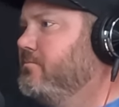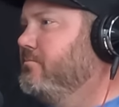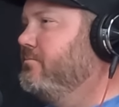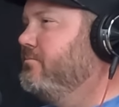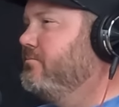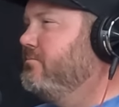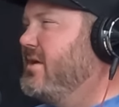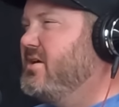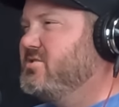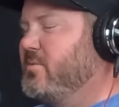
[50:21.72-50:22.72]

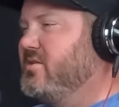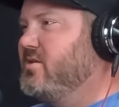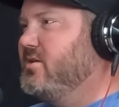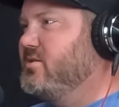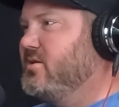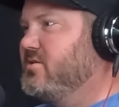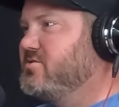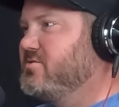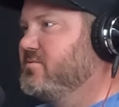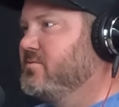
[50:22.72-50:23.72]
makes me think that
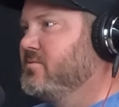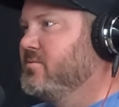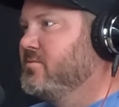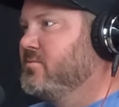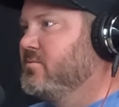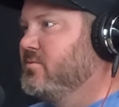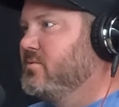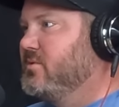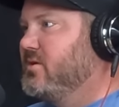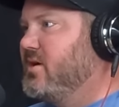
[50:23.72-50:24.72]
it's
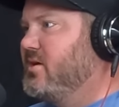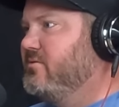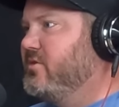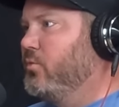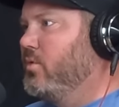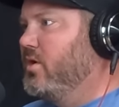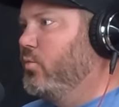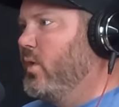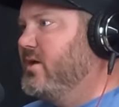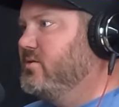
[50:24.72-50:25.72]
kind of a
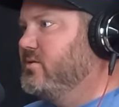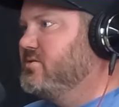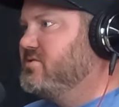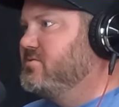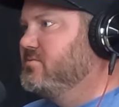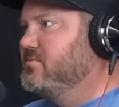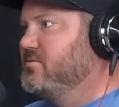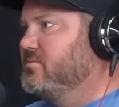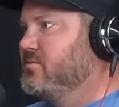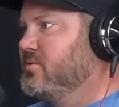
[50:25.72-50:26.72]
weightless
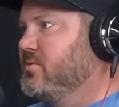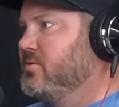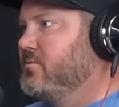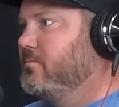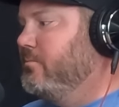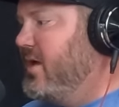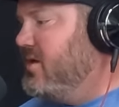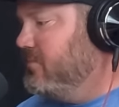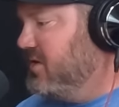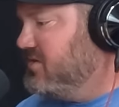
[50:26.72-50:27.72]

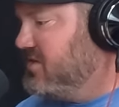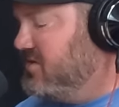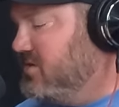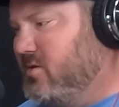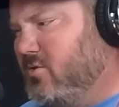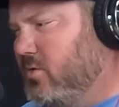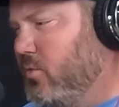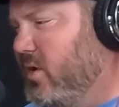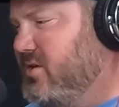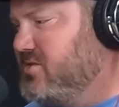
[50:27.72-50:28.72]
bait, but it says that it only
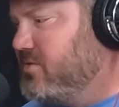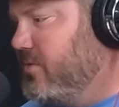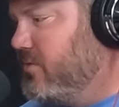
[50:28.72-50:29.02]
weighs